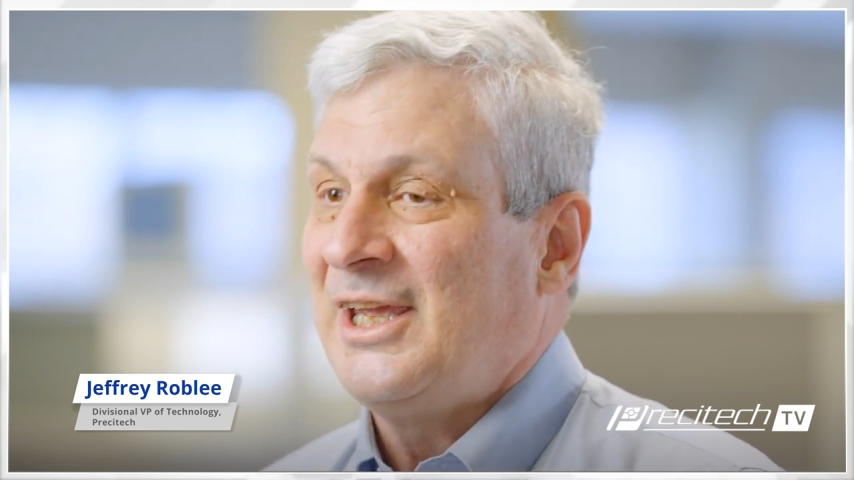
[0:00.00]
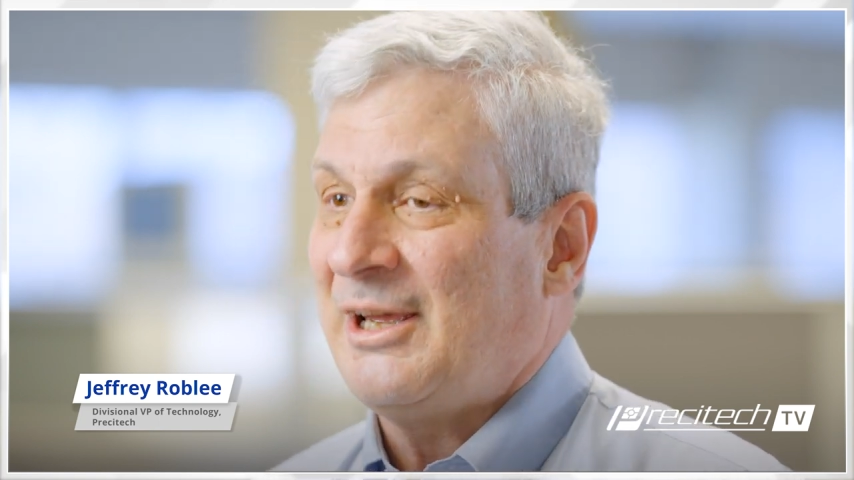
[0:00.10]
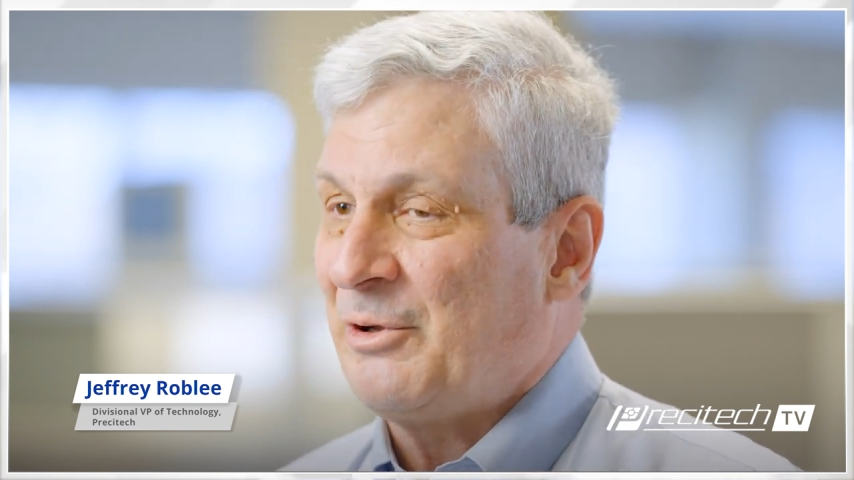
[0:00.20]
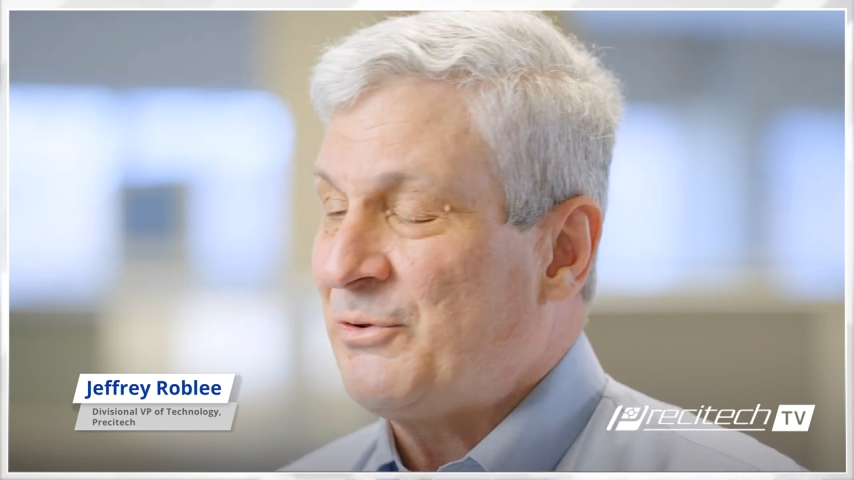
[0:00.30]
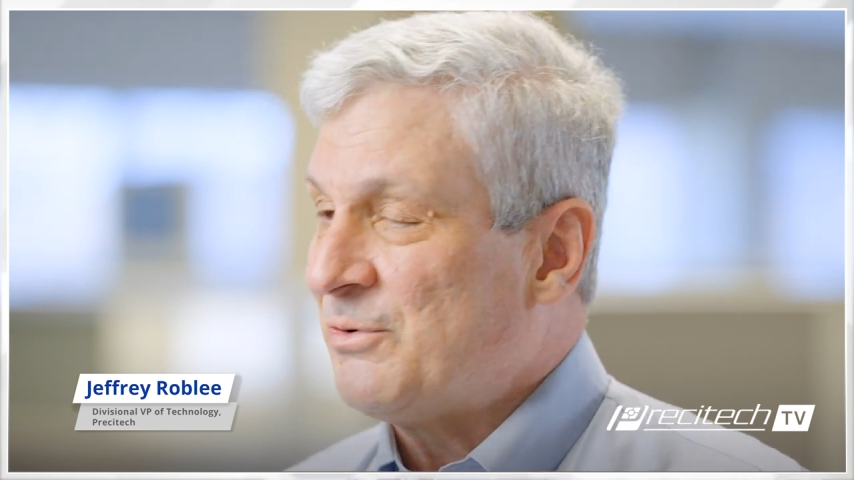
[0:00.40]

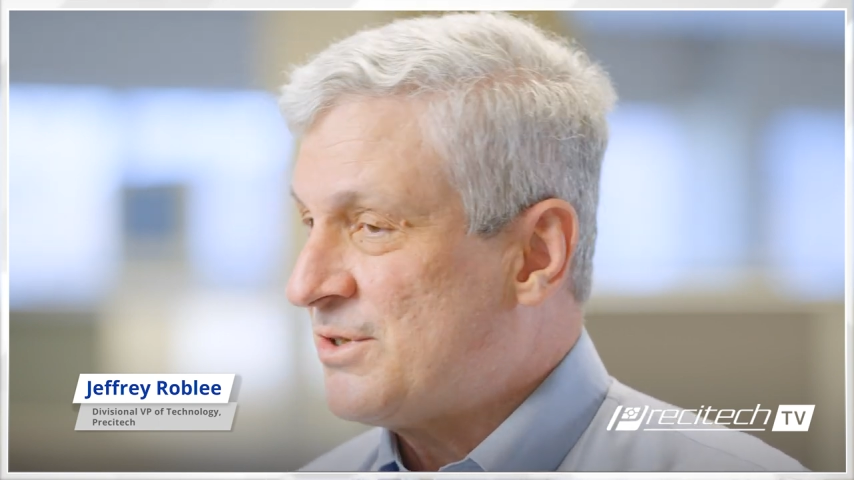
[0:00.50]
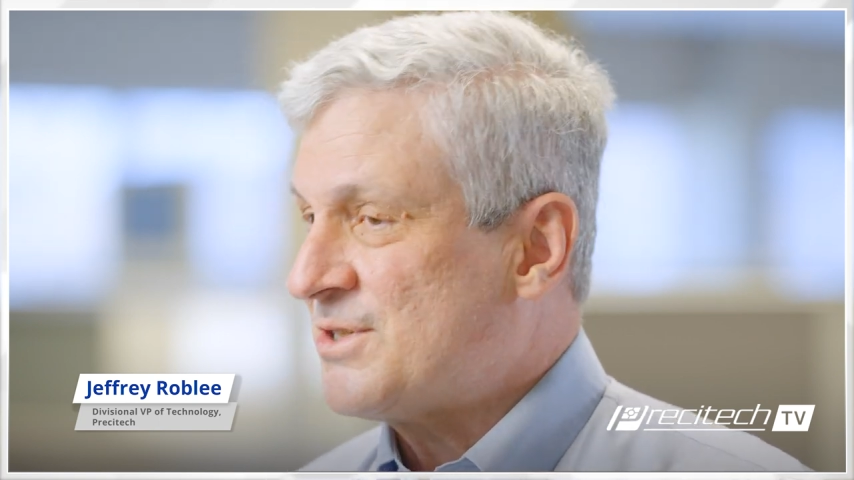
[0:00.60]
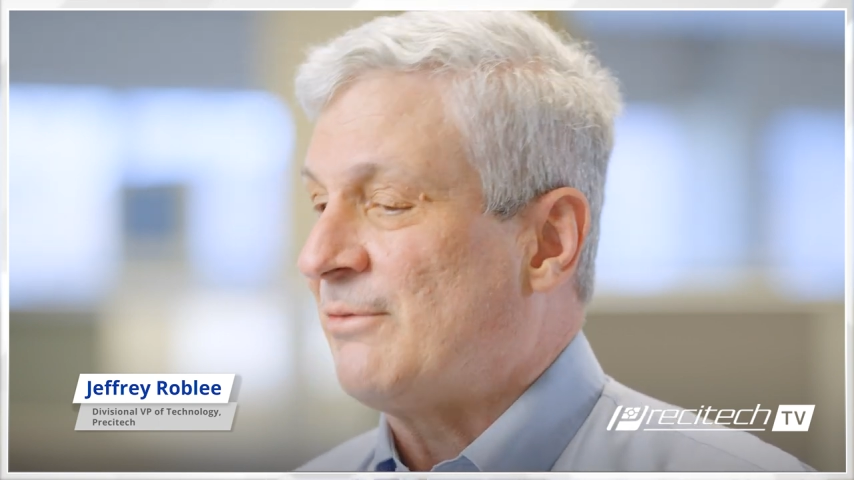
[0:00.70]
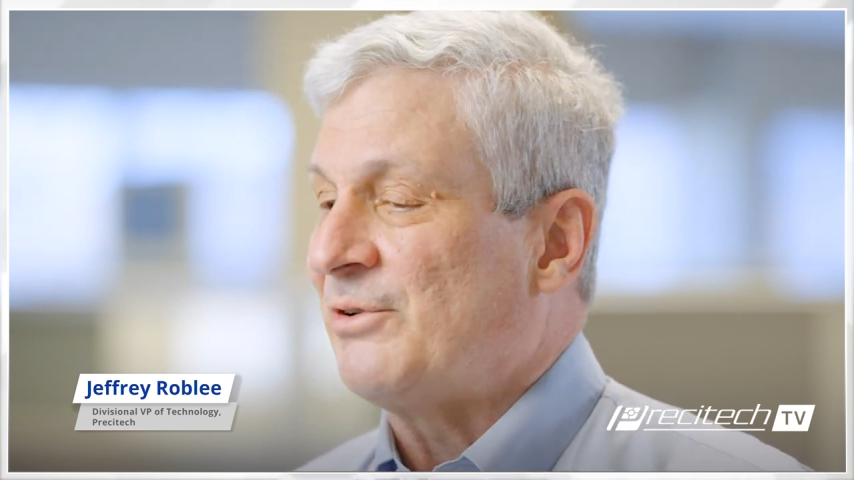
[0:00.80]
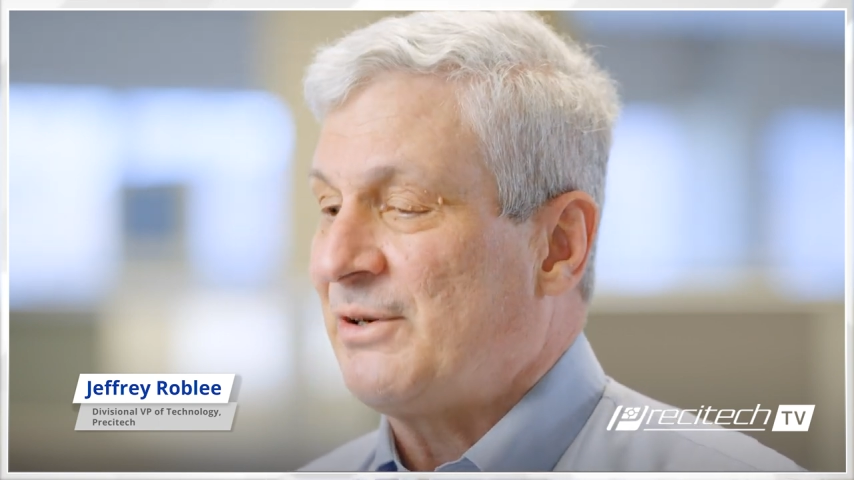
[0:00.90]
had went through
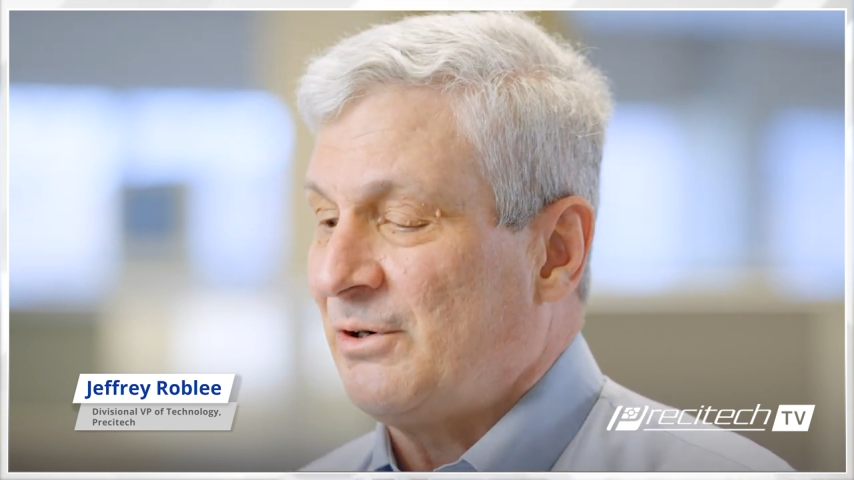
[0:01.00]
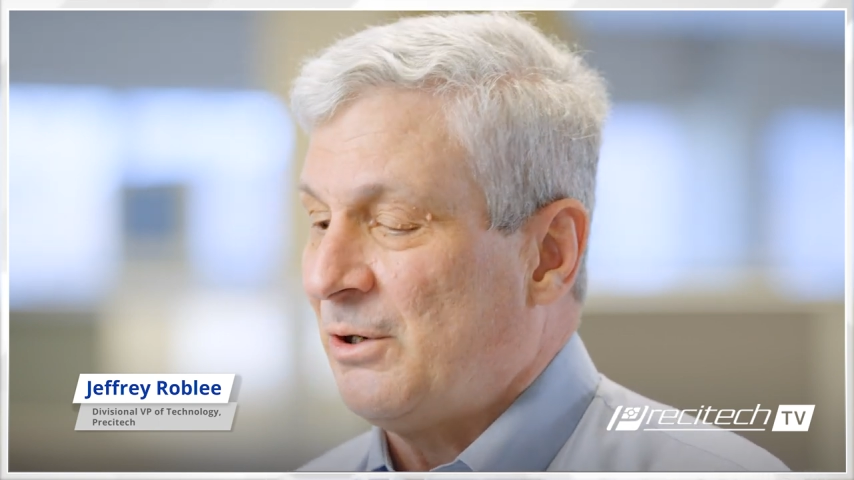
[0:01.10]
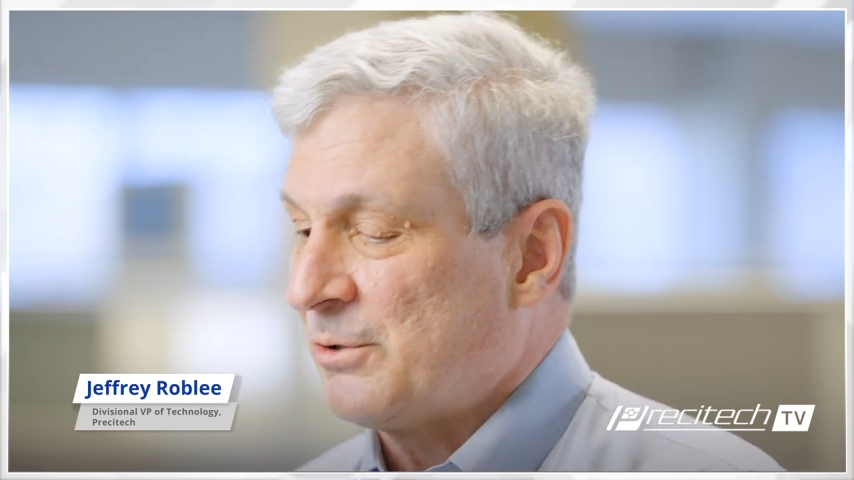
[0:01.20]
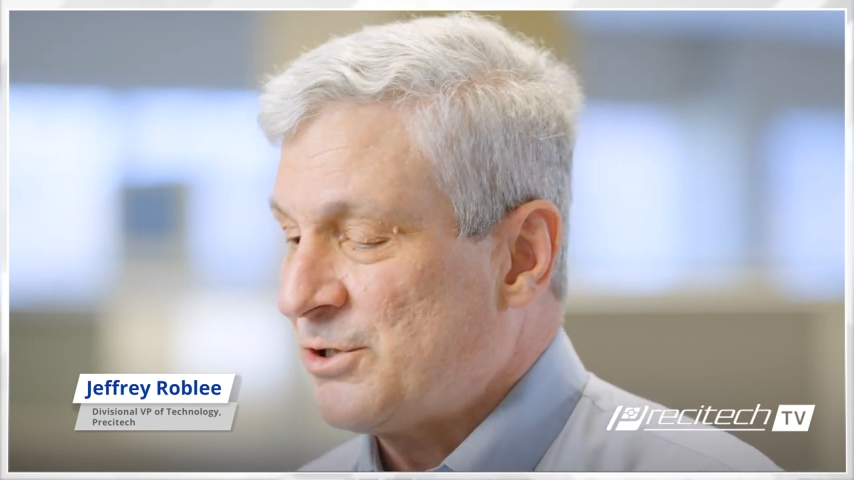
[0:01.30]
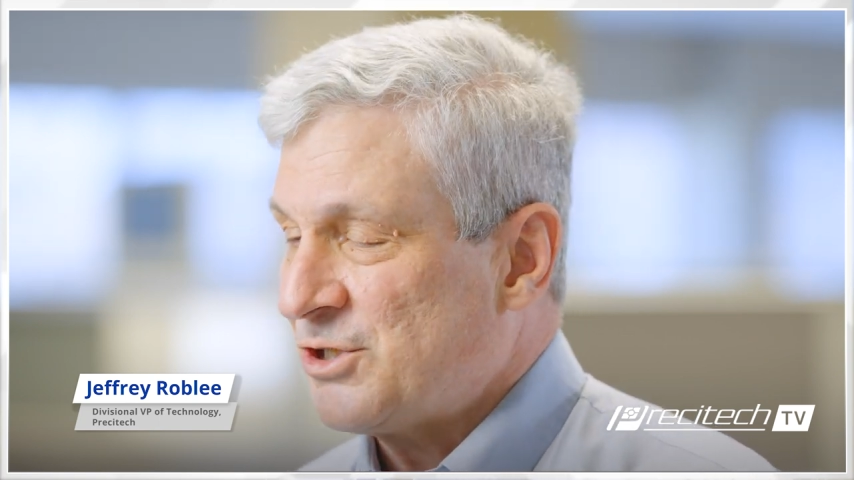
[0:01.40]
several different
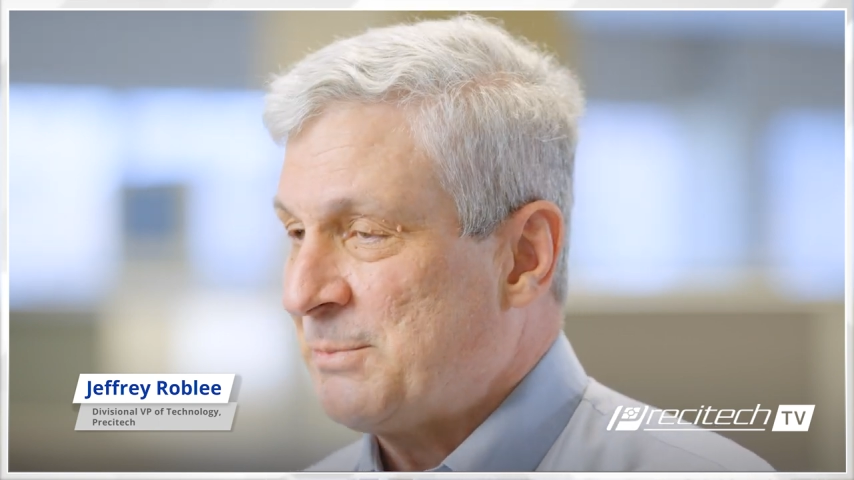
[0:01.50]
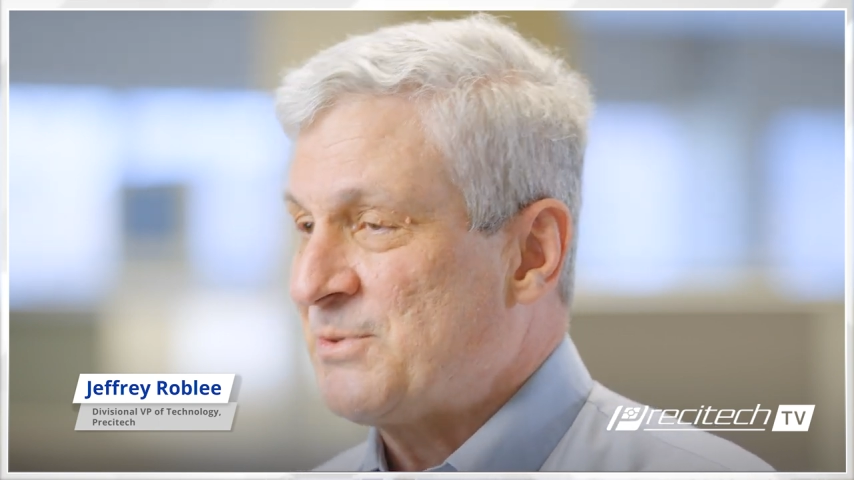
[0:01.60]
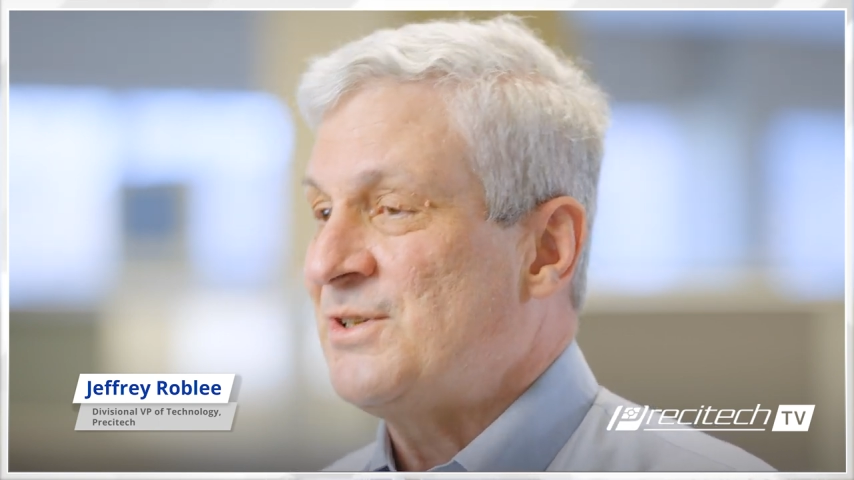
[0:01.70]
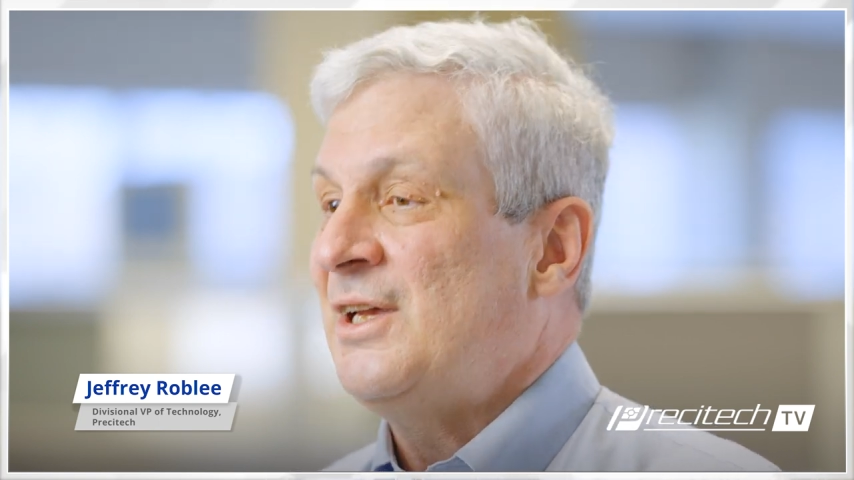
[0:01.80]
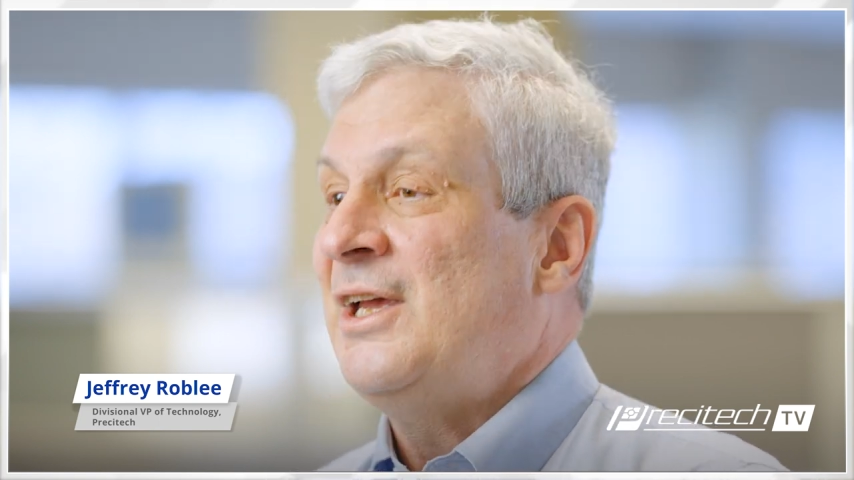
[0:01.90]

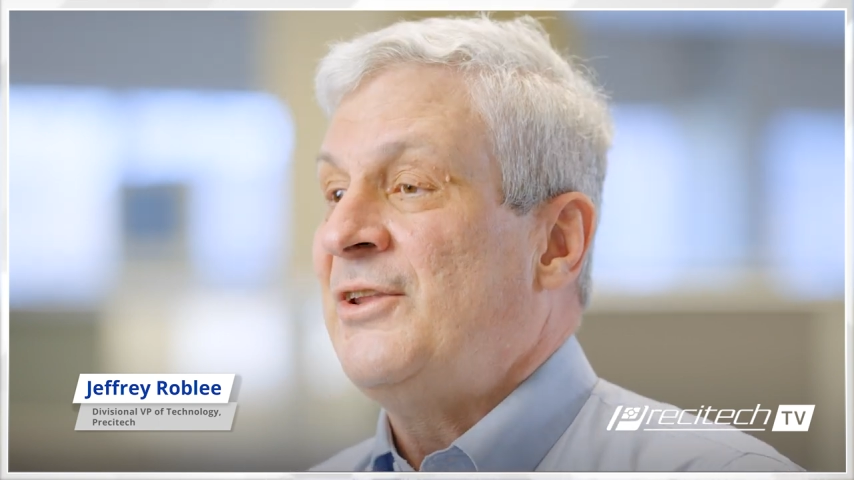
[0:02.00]
ownerships.